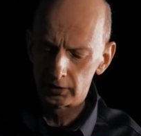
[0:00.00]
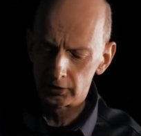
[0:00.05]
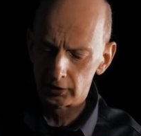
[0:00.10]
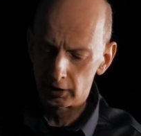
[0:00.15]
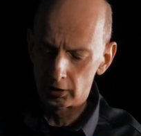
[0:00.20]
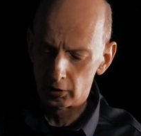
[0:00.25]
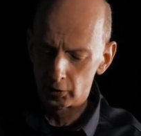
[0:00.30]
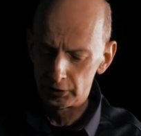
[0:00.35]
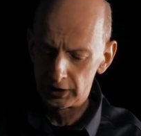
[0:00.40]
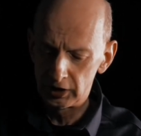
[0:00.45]

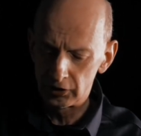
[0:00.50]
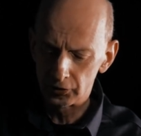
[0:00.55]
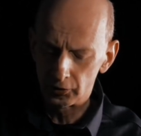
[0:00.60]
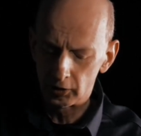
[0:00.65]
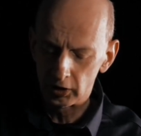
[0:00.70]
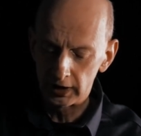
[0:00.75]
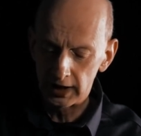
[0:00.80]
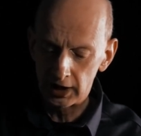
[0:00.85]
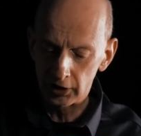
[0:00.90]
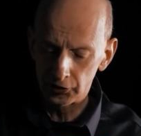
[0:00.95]
Oh, this
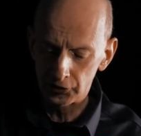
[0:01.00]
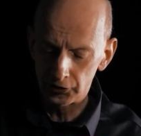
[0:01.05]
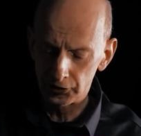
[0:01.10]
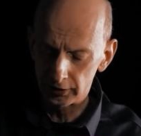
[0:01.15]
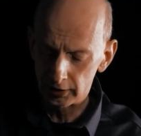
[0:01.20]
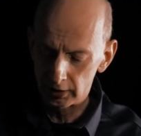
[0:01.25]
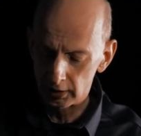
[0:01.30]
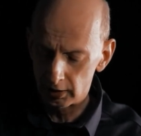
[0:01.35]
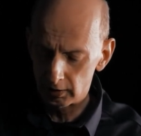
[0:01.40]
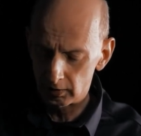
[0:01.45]
one has
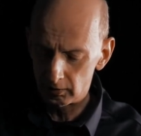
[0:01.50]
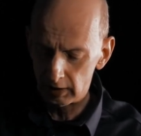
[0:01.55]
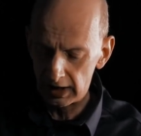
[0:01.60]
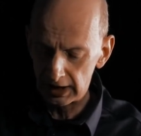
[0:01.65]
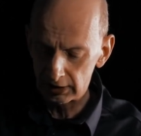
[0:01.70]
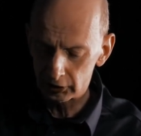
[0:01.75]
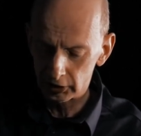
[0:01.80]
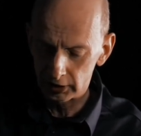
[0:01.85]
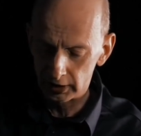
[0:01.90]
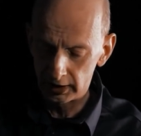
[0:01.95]

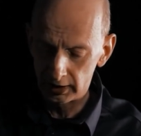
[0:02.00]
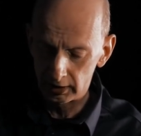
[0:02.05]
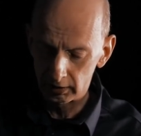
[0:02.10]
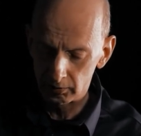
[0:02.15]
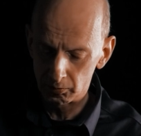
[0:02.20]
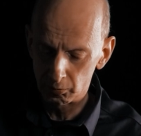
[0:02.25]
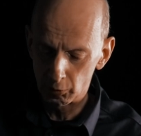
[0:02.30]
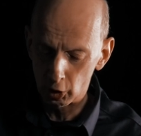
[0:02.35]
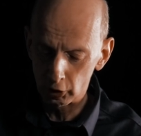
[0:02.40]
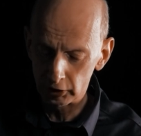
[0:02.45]
actually
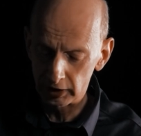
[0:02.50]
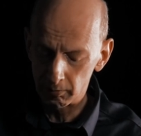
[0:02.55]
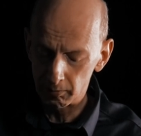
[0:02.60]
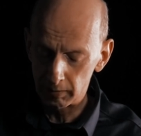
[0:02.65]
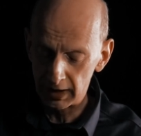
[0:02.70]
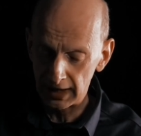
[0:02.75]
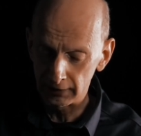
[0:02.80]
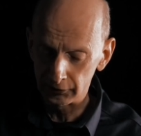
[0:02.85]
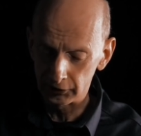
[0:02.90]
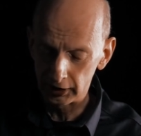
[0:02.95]
more than
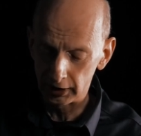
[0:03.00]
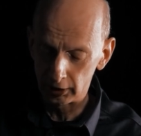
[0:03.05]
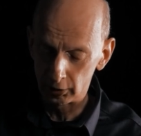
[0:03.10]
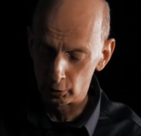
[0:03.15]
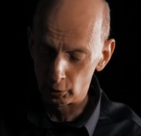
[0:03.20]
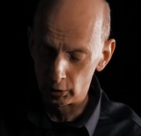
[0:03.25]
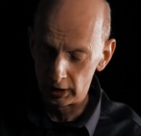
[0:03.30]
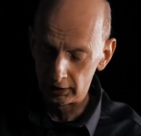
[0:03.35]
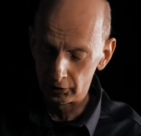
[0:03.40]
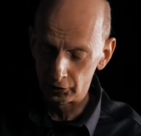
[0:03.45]
plenty
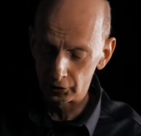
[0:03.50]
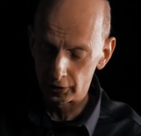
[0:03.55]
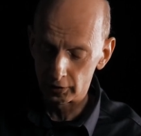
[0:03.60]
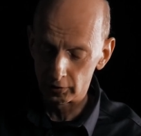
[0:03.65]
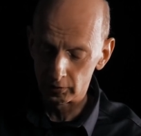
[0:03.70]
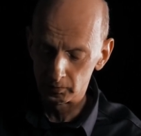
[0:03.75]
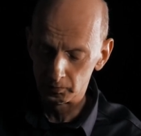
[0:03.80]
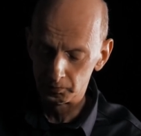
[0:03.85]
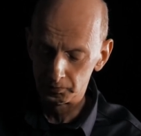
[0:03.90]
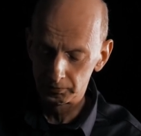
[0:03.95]
cooling,
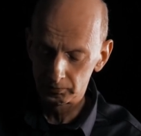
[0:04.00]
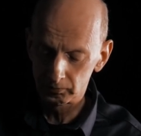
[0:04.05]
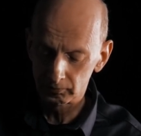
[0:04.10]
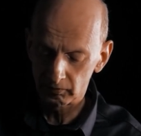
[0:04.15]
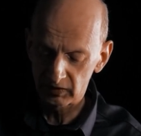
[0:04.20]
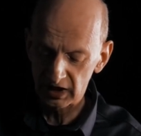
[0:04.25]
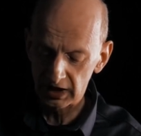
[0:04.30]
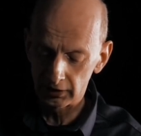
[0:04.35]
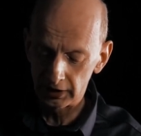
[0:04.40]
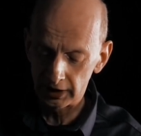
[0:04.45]

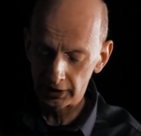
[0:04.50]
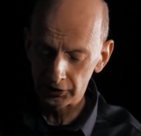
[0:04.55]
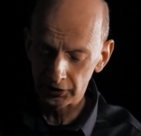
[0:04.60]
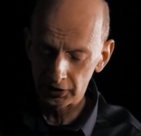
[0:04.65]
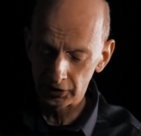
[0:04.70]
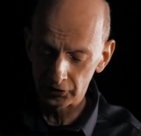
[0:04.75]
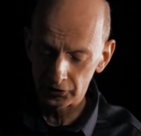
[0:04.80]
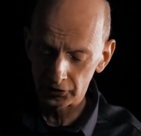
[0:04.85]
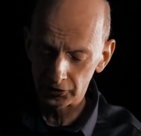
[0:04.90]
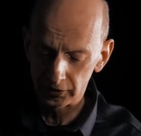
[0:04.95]
and that
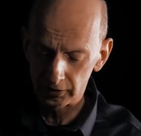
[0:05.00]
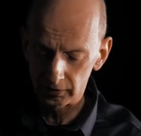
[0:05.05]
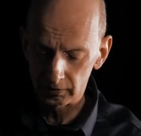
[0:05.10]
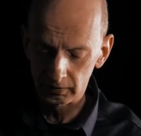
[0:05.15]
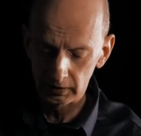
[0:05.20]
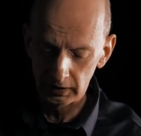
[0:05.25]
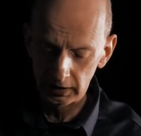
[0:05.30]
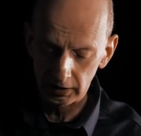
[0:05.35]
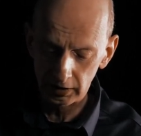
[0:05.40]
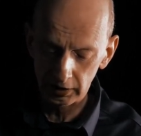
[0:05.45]
is
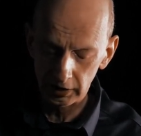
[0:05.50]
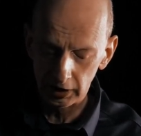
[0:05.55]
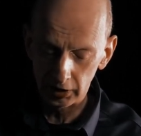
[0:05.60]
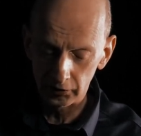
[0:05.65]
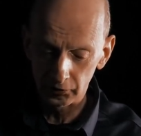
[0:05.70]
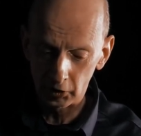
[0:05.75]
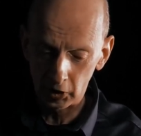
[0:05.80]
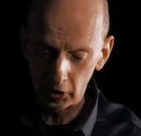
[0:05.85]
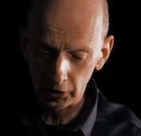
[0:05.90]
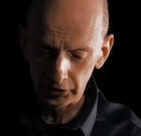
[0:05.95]
the
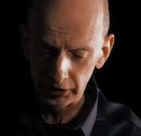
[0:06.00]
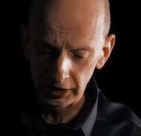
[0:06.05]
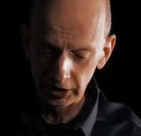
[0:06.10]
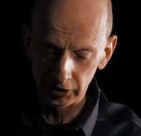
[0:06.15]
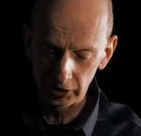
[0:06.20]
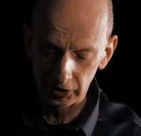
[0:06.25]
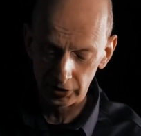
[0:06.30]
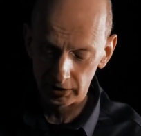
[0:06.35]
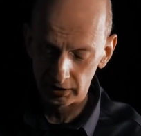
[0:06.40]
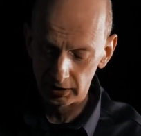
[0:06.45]

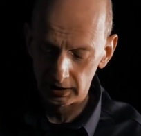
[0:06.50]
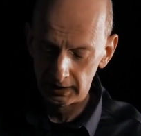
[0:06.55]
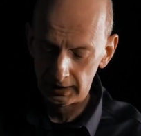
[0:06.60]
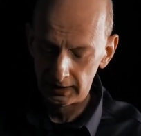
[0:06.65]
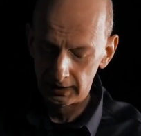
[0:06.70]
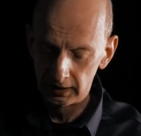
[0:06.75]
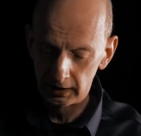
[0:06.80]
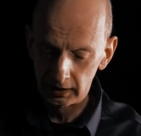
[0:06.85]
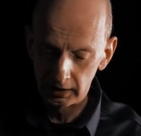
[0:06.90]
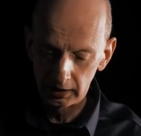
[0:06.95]
advantage.
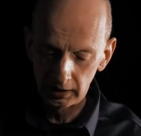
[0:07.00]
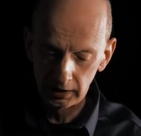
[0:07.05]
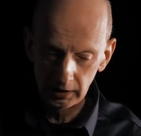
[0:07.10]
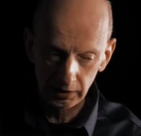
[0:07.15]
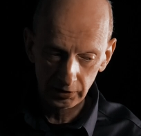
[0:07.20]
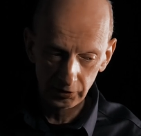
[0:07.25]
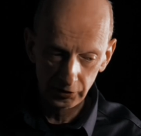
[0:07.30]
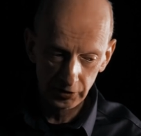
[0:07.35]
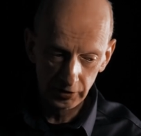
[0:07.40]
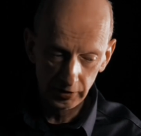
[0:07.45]

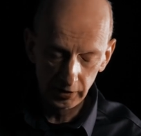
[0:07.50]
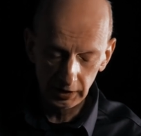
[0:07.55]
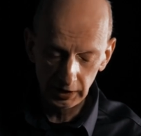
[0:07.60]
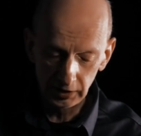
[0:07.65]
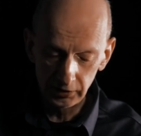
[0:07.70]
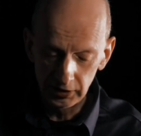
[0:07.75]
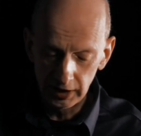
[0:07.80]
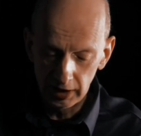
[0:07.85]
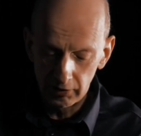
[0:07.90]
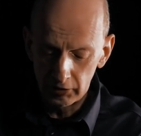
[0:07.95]

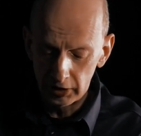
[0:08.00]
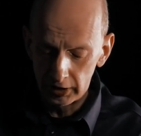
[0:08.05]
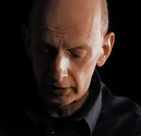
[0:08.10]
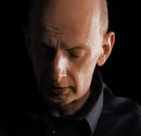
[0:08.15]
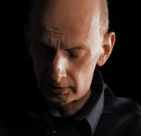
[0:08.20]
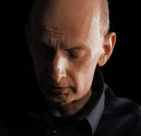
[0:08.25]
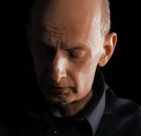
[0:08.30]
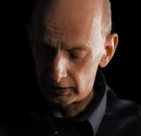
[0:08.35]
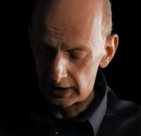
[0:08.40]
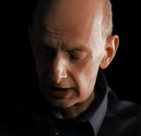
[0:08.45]
It
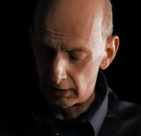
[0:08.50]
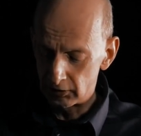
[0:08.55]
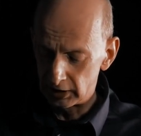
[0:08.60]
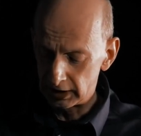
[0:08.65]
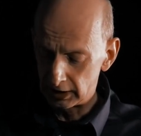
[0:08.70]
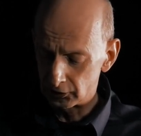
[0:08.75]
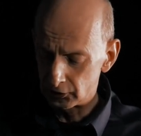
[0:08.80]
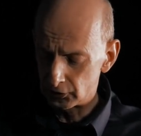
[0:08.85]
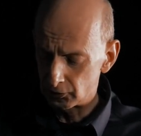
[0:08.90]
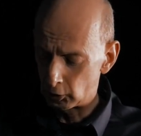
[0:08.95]
never
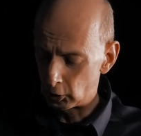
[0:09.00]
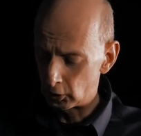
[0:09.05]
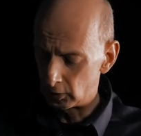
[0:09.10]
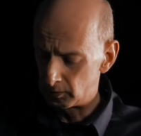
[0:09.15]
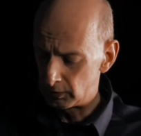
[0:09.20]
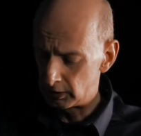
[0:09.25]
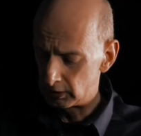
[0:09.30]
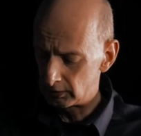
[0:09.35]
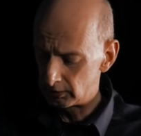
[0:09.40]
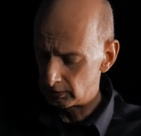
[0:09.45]
gets
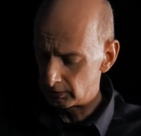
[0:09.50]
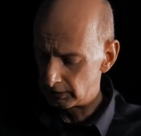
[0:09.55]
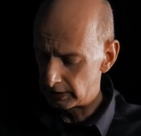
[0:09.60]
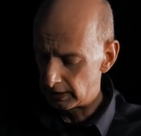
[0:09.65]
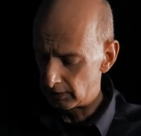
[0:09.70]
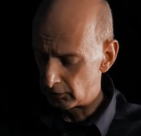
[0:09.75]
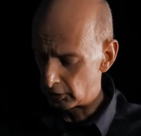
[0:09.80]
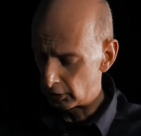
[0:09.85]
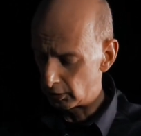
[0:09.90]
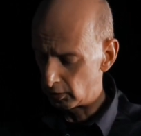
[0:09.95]
warm,
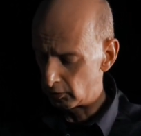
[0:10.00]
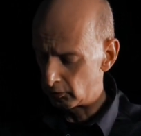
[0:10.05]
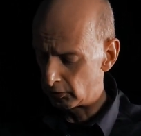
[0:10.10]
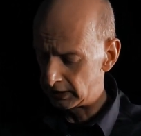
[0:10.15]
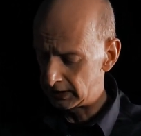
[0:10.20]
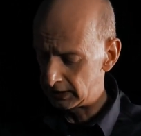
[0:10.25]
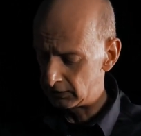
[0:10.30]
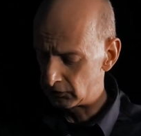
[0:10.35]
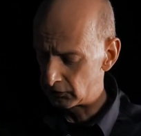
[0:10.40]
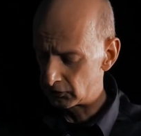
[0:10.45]
never
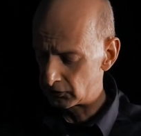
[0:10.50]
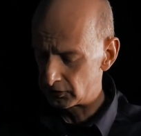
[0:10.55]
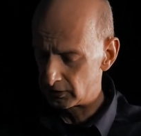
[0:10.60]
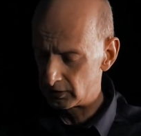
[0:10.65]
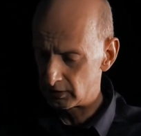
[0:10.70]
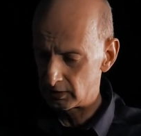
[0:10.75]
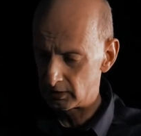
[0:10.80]
overheats.